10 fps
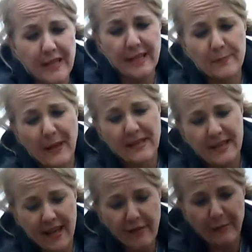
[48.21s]

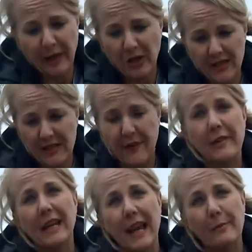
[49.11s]
expensive because it's very
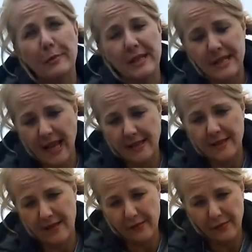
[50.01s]
labour
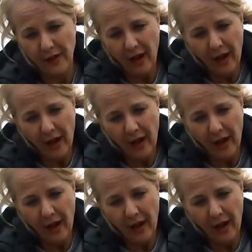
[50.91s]
intensive.